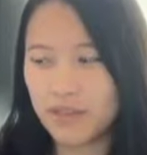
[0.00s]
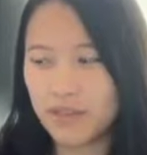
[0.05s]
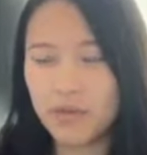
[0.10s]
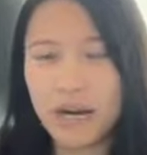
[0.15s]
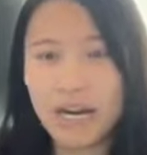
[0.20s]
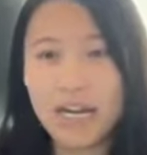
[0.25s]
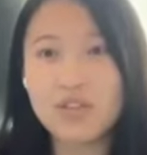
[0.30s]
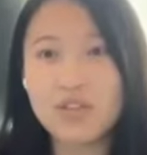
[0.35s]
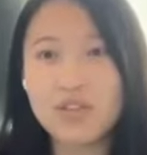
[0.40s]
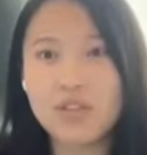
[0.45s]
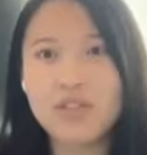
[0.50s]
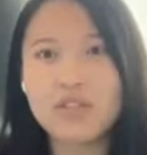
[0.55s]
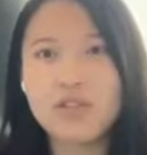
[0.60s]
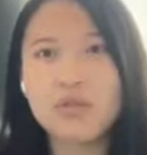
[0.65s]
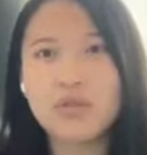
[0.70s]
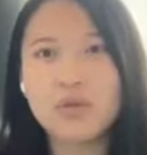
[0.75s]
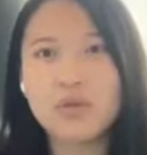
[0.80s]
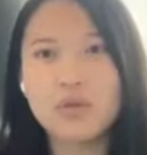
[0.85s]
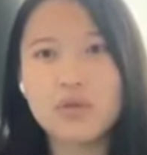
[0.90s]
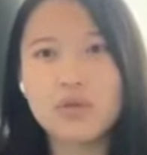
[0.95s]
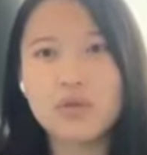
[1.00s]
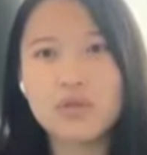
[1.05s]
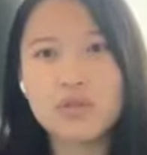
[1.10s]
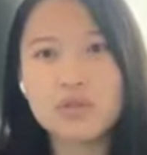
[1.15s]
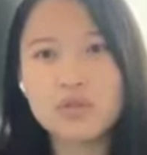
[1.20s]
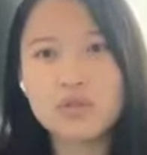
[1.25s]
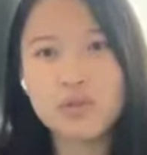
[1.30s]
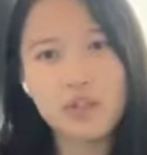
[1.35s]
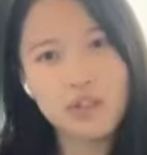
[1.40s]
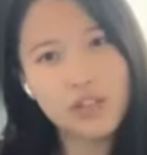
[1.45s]
graduate
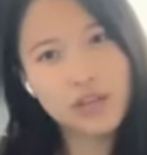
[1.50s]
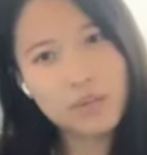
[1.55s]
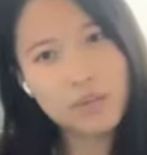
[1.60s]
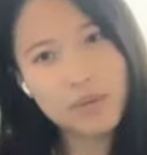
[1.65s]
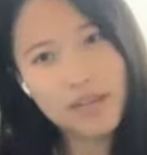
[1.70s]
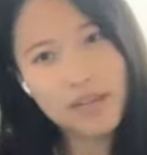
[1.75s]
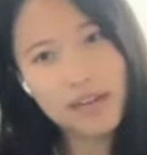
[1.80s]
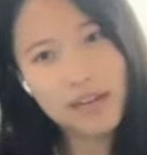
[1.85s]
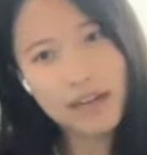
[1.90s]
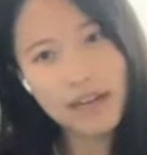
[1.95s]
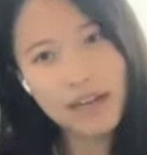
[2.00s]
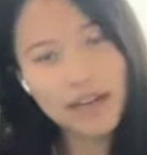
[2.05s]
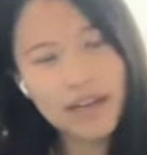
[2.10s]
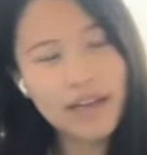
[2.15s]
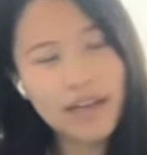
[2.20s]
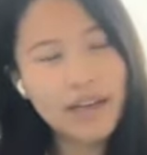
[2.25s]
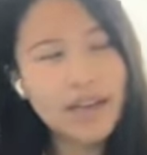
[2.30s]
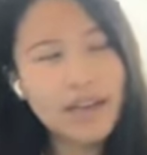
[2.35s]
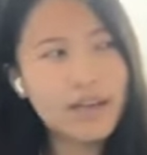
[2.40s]
schools to apply.